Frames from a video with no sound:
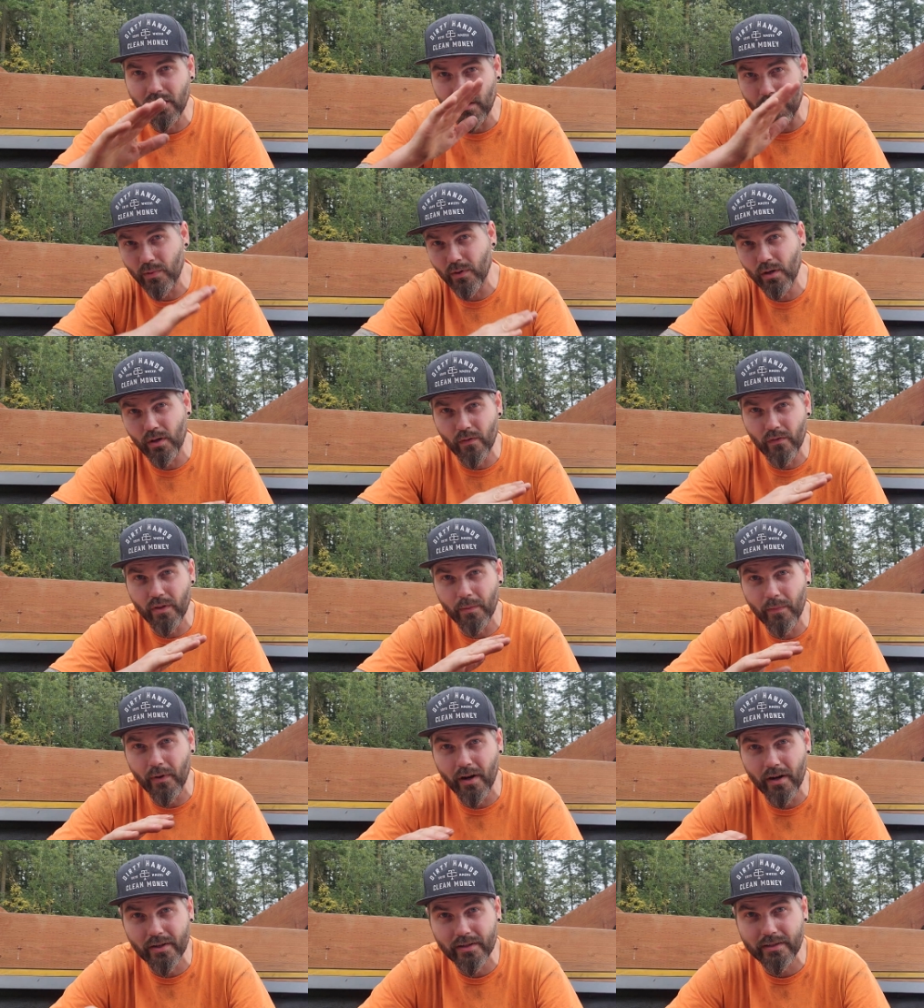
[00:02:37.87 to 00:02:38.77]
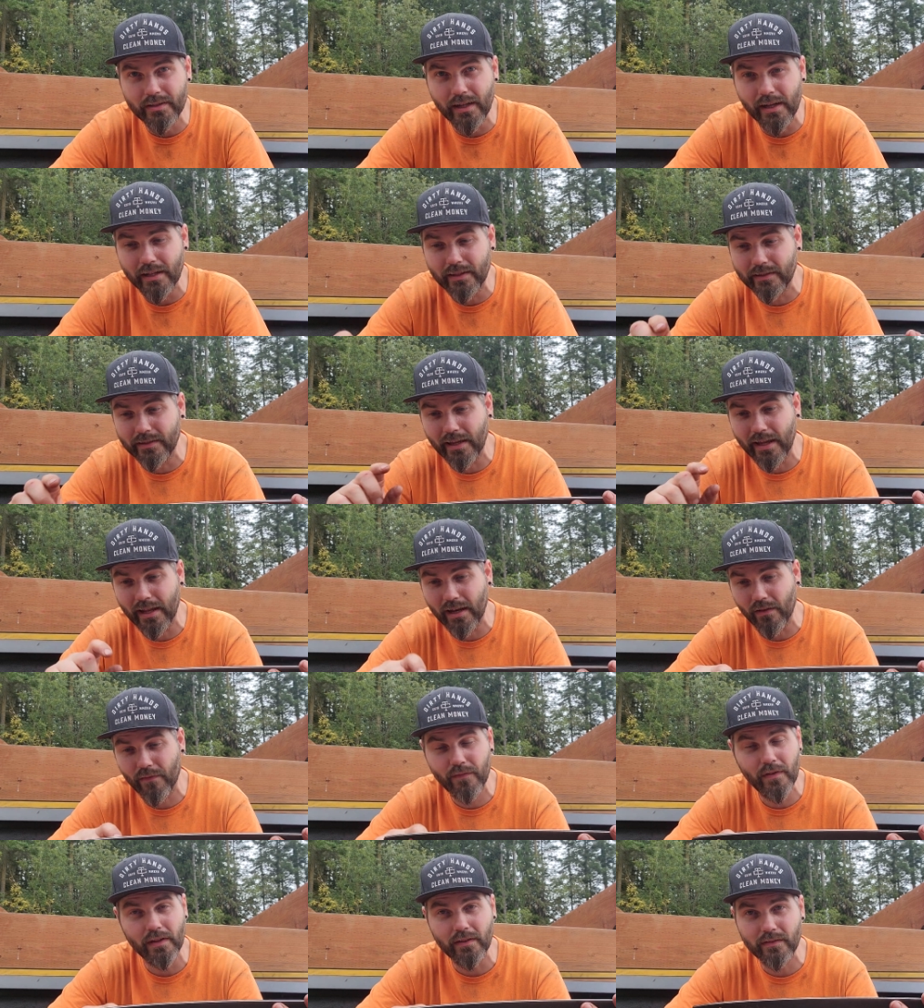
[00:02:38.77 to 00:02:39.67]
that you put over the bar studs, and
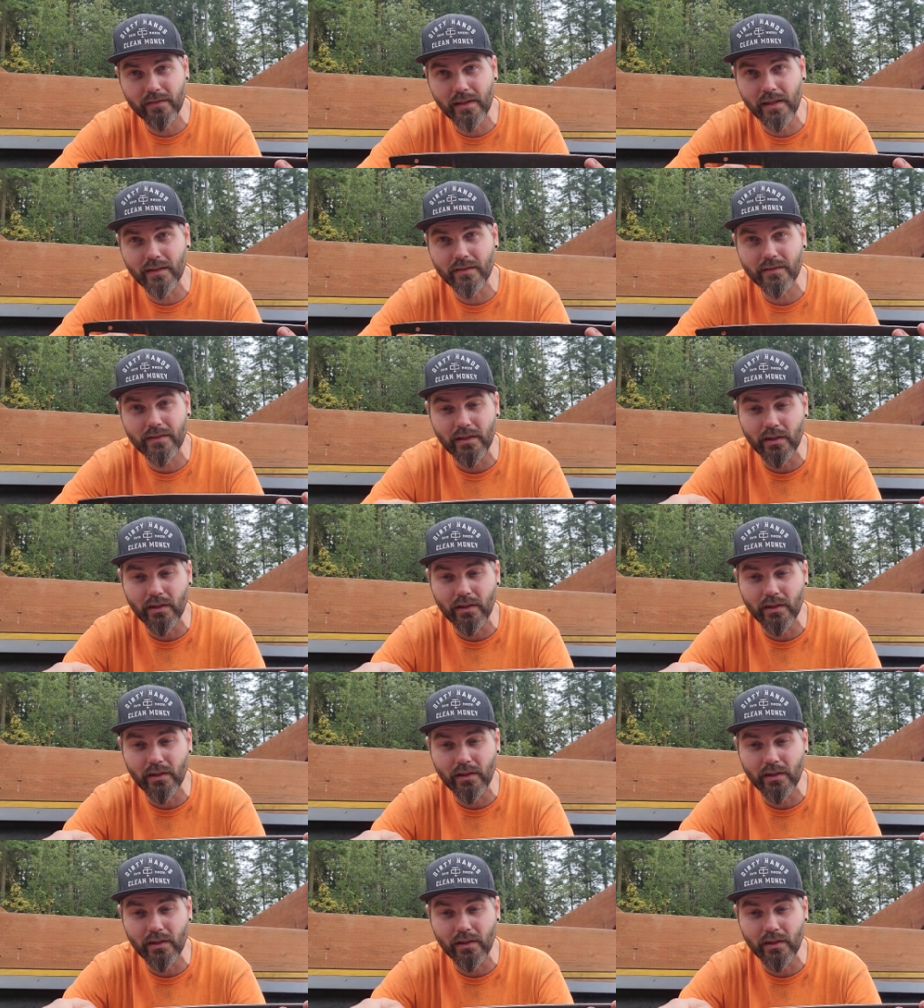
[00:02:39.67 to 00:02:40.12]
it fits this.